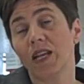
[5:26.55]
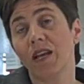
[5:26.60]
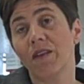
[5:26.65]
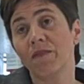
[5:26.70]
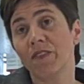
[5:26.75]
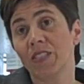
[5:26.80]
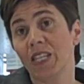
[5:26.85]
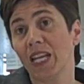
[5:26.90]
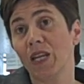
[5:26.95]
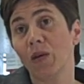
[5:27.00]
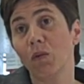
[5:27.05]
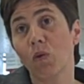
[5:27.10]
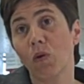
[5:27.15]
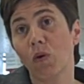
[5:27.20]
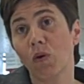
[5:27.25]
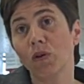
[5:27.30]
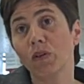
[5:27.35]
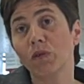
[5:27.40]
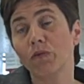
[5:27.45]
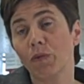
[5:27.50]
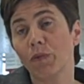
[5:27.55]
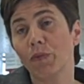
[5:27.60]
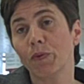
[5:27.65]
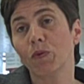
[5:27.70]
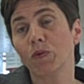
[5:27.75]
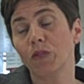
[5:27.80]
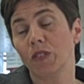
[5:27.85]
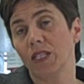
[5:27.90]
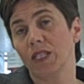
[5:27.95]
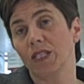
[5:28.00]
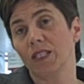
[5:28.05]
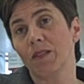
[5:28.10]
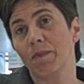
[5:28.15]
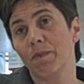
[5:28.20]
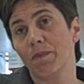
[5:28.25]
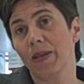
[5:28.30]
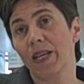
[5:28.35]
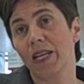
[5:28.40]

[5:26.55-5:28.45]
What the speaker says: at day one, reporting is the